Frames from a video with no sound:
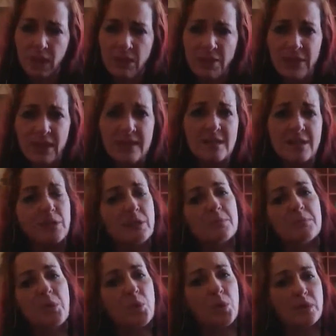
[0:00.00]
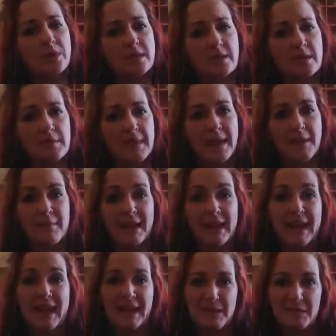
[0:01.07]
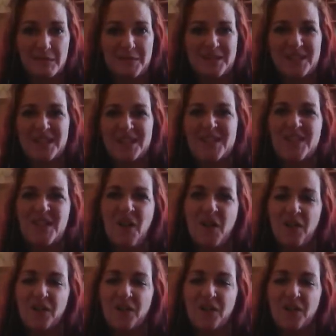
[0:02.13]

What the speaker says: the things that are important to me, my animals, all